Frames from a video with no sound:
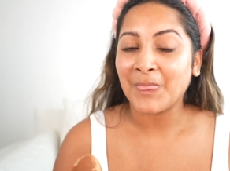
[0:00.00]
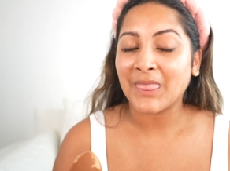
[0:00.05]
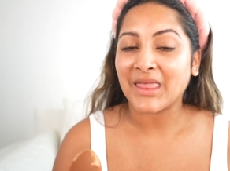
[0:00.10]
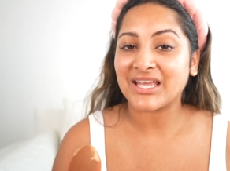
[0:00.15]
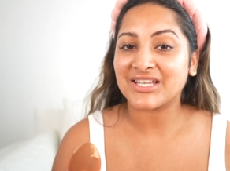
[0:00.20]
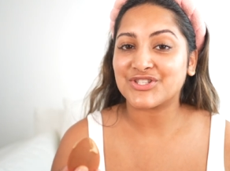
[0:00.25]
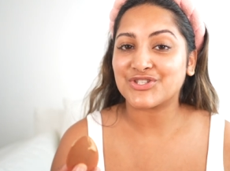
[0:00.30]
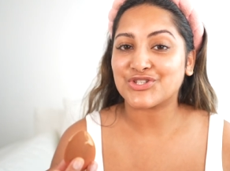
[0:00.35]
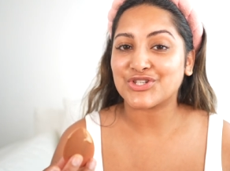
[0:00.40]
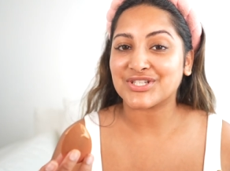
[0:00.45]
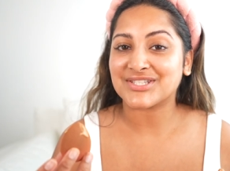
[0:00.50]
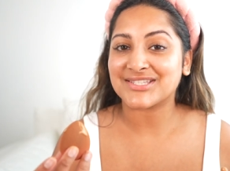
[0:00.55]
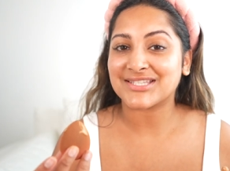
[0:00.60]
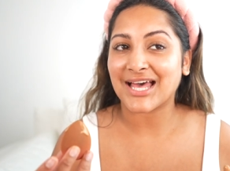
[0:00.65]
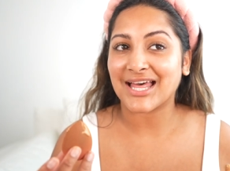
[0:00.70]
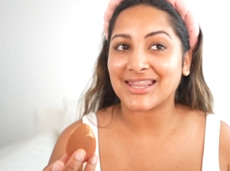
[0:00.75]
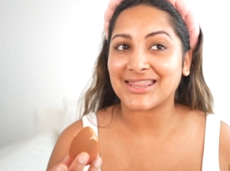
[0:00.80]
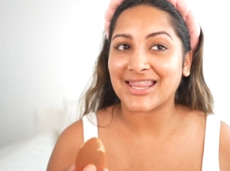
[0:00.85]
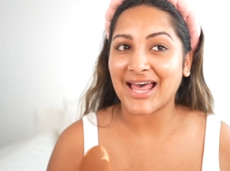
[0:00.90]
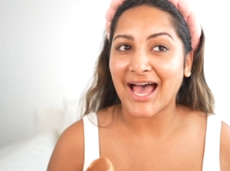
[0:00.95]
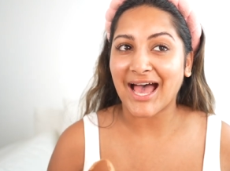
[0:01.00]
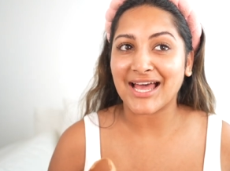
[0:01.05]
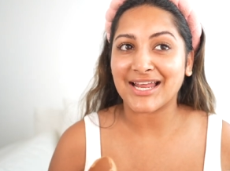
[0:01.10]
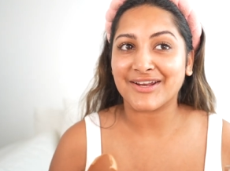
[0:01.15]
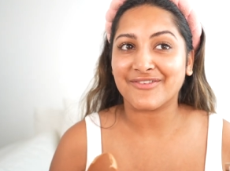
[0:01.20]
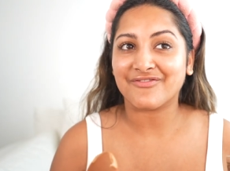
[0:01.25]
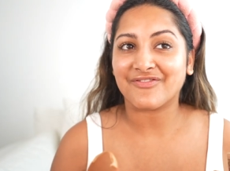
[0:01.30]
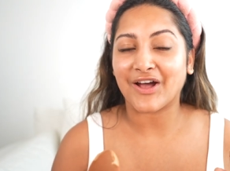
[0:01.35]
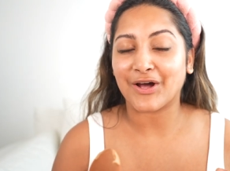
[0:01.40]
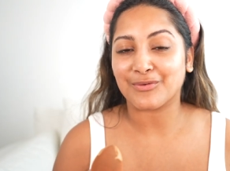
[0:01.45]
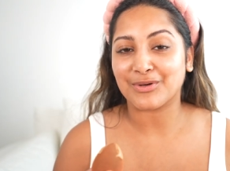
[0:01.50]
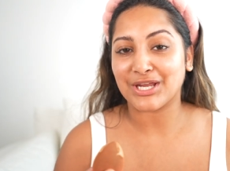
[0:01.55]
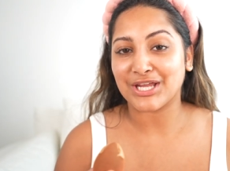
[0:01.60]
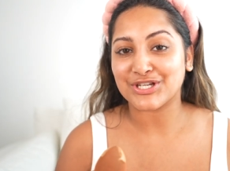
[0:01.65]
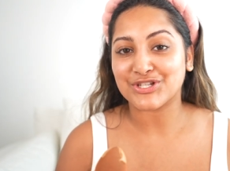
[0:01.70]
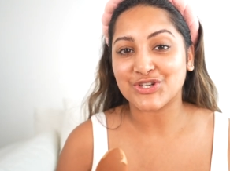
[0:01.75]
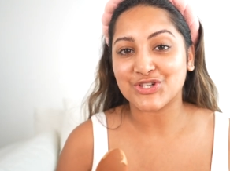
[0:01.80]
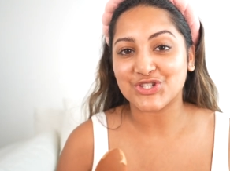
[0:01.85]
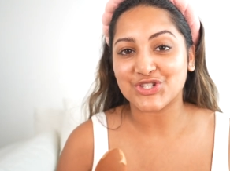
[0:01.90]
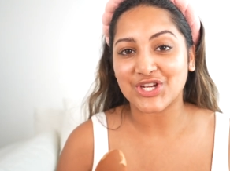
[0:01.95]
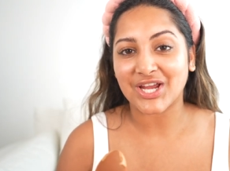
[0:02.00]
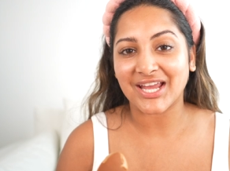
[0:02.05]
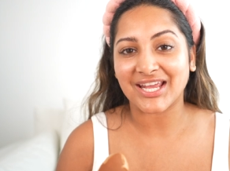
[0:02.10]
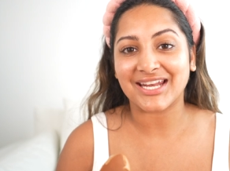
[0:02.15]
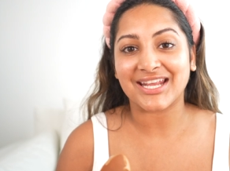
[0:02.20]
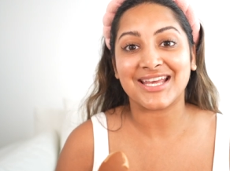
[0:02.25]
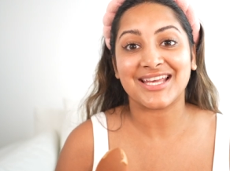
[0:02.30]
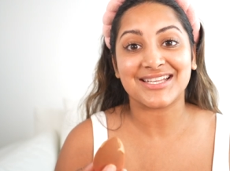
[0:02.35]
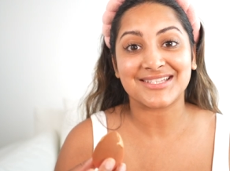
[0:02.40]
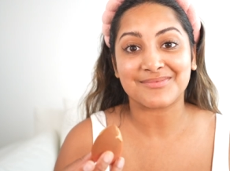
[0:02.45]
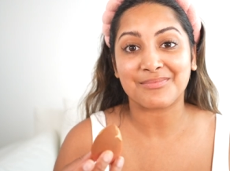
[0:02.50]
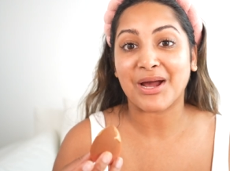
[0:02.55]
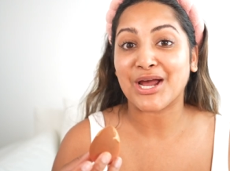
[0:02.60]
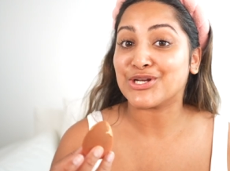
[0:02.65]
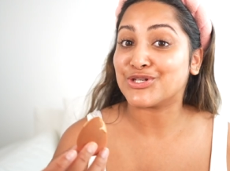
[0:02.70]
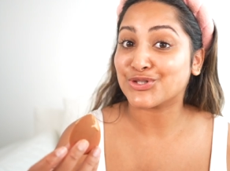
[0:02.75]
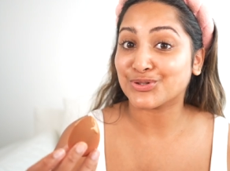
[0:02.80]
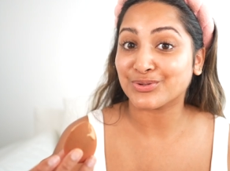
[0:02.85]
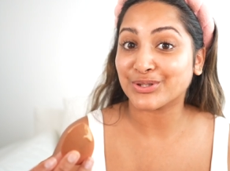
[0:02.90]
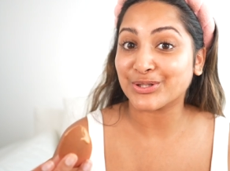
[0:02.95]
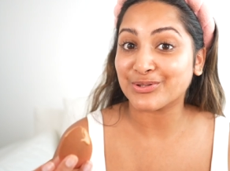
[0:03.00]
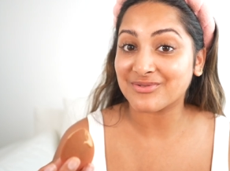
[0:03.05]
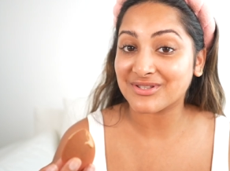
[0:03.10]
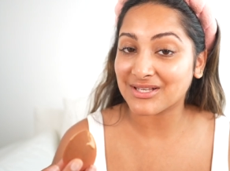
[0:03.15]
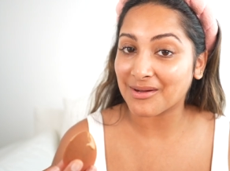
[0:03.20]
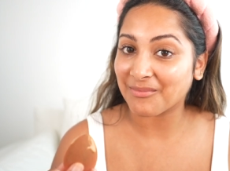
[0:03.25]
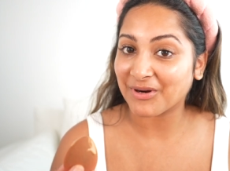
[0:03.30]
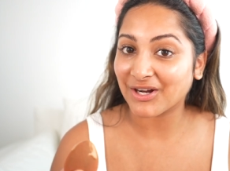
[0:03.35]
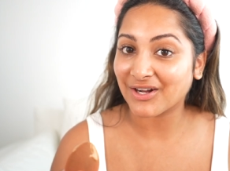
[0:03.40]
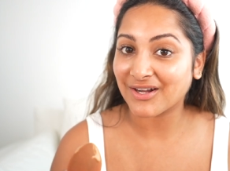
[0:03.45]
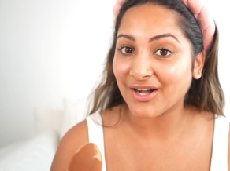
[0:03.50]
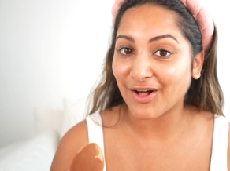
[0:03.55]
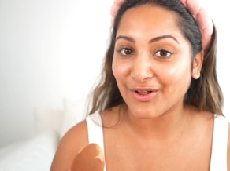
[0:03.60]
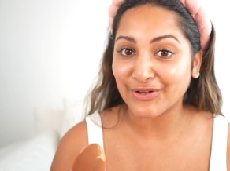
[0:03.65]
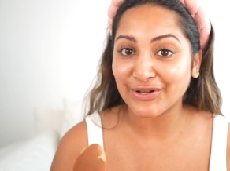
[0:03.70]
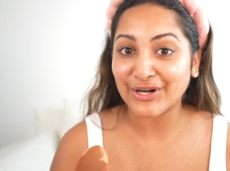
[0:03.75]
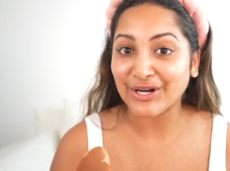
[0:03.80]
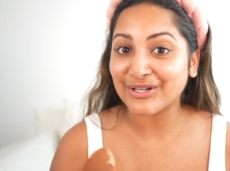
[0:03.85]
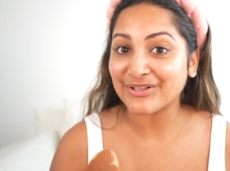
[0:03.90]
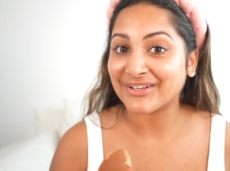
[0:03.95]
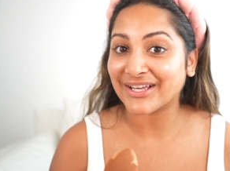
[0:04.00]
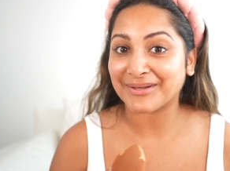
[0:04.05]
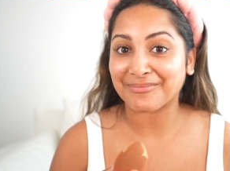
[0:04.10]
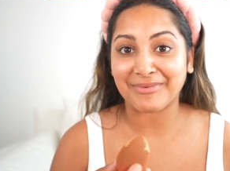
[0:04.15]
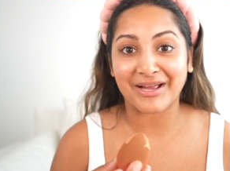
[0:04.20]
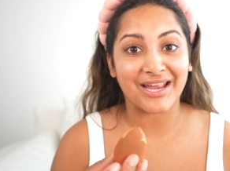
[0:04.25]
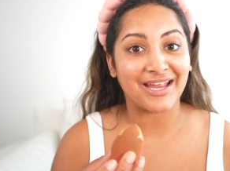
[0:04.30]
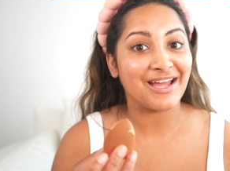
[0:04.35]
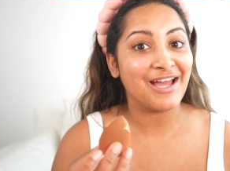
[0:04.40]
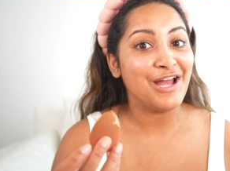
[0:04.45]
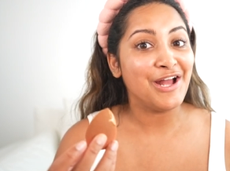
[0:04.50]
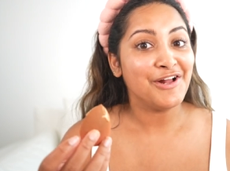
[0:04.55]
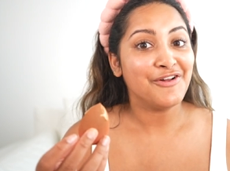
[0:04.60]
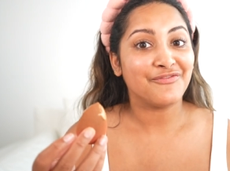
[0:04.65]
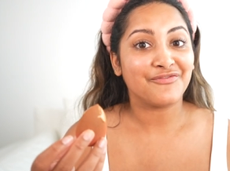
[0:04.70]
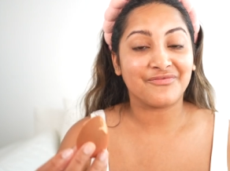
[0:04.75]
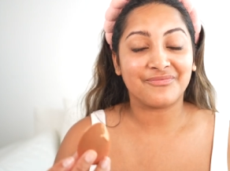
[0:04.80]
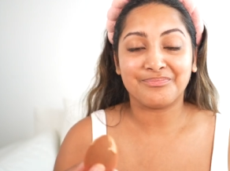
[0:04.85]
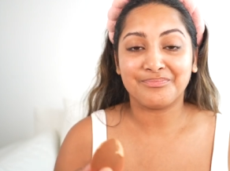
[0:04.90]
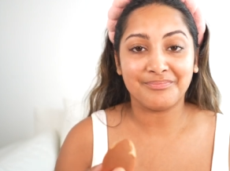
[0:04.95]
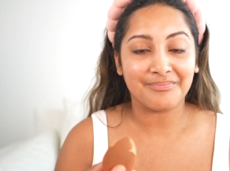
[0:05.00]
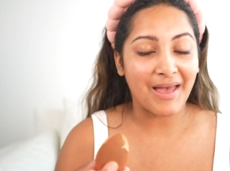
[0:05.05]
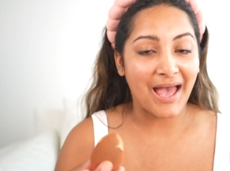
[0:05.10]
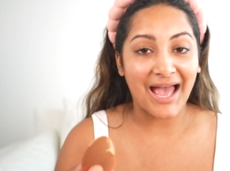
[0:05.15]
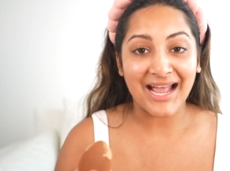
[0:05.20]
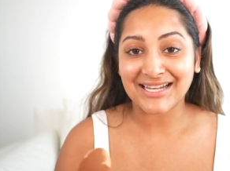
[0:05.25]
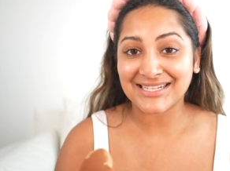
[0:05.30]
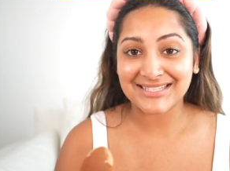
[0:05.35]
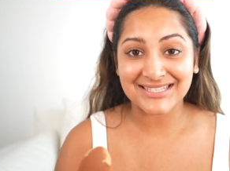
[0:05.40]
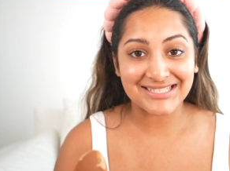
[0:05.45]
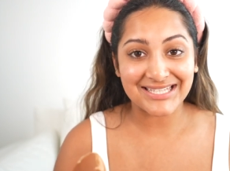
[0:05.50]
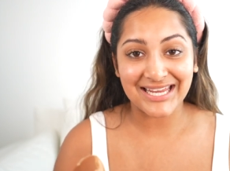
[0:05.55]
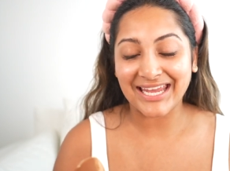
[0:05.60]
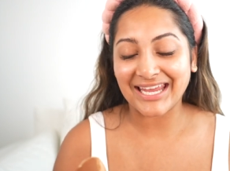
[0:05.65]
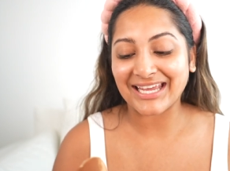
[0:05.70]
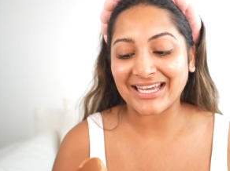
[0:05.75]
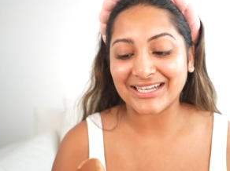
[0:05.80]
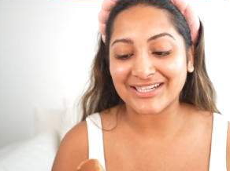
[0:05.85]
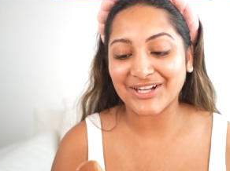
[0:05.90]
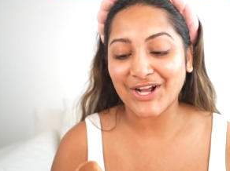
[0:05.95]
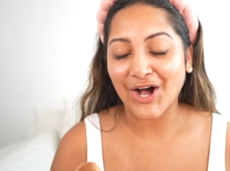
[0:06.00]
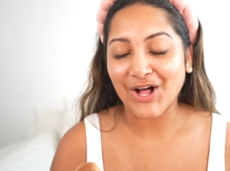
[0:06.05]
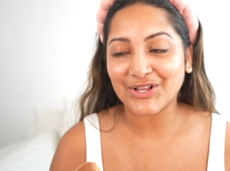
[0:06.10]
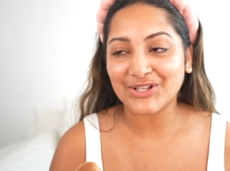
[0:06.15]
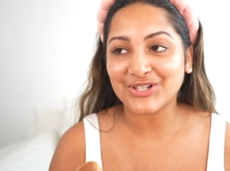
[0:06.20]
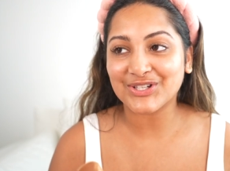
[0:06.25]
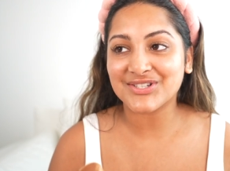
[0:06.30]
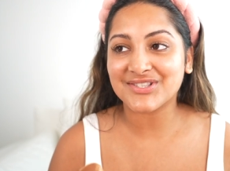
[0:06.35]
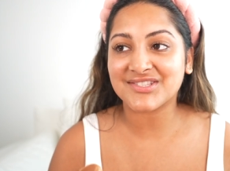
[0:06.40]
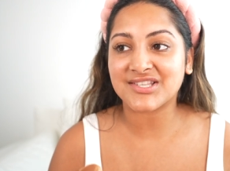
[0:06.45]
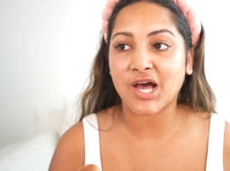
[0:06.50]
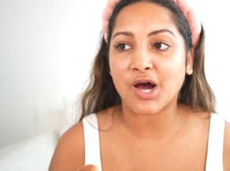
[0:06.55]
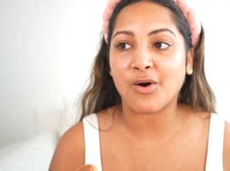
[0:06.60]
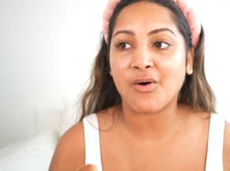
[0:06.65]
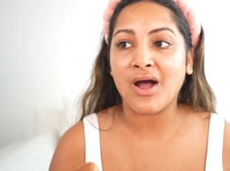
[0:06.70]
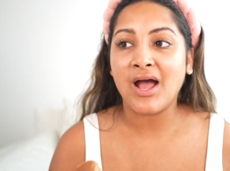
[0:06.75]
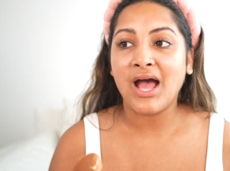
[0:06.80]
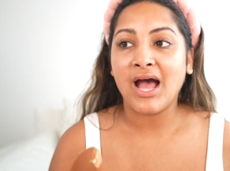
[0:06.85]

It's just that that foundation shade is my true summer color, like my max tan color, so